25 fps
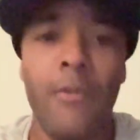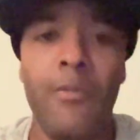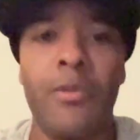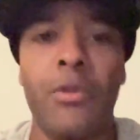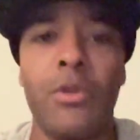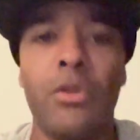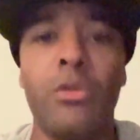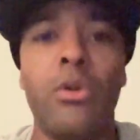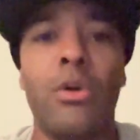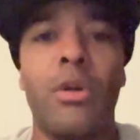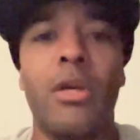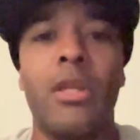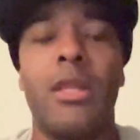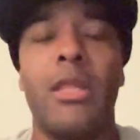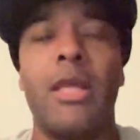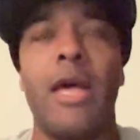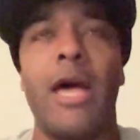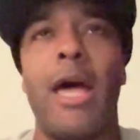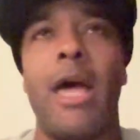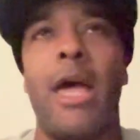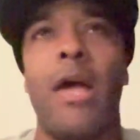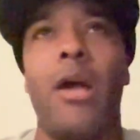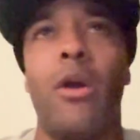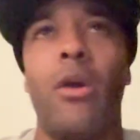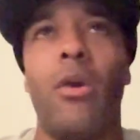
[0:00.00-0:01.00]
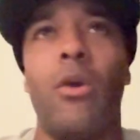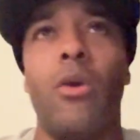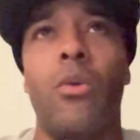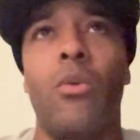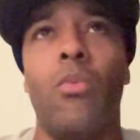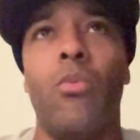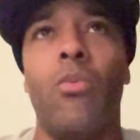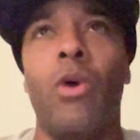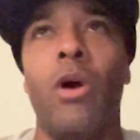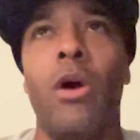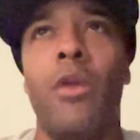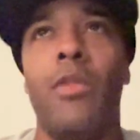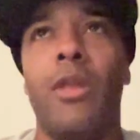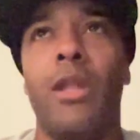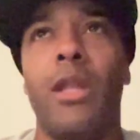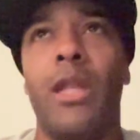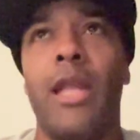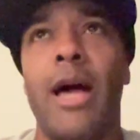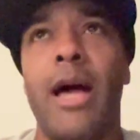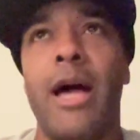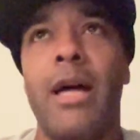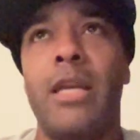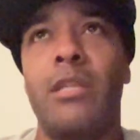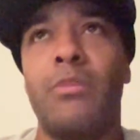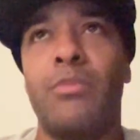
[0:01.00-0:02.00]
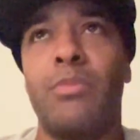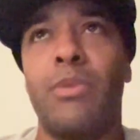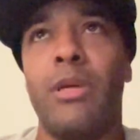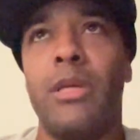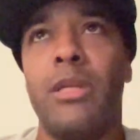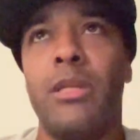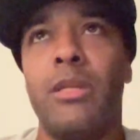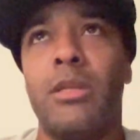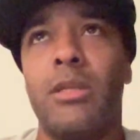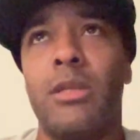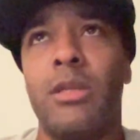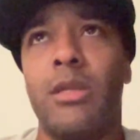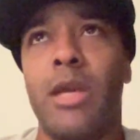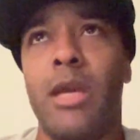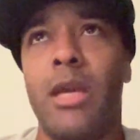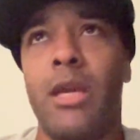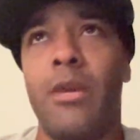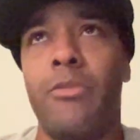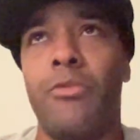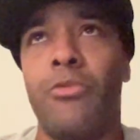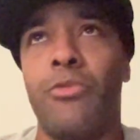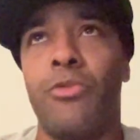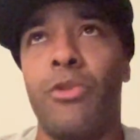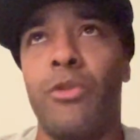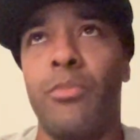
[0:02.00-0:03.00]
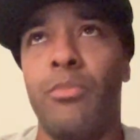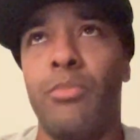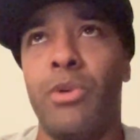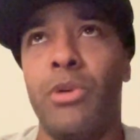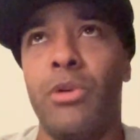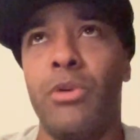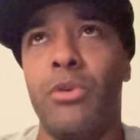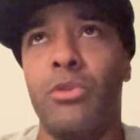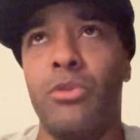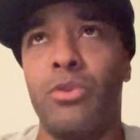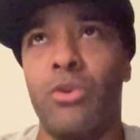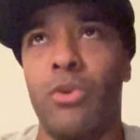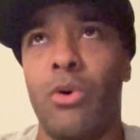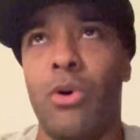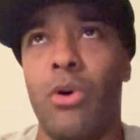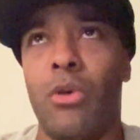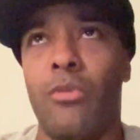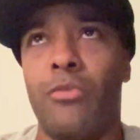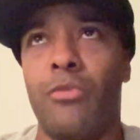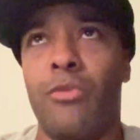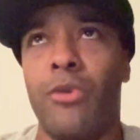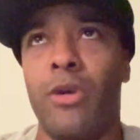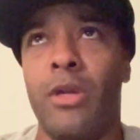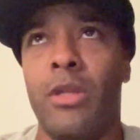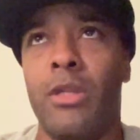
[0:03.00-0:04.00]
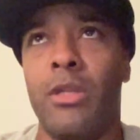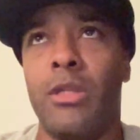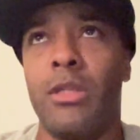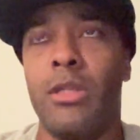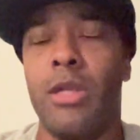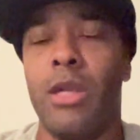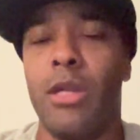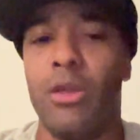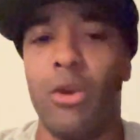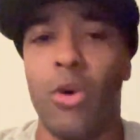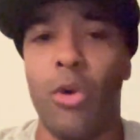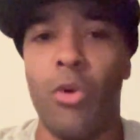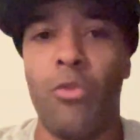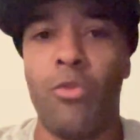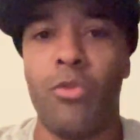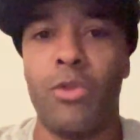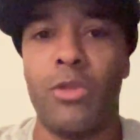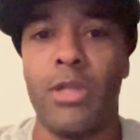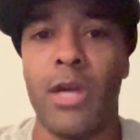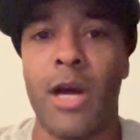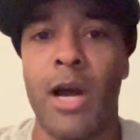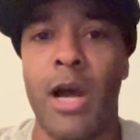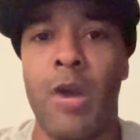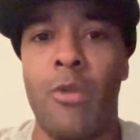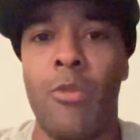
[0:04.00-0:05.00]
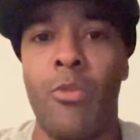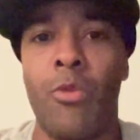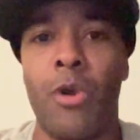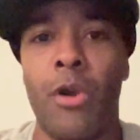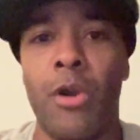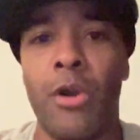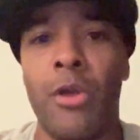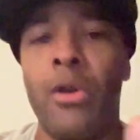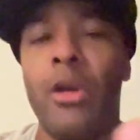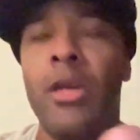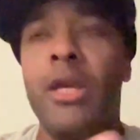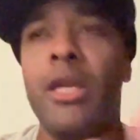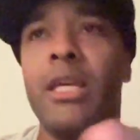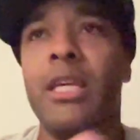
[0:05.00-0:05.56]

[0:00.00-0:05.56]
You look at that, one of the last plays of the game for the Bills on offense in overtime where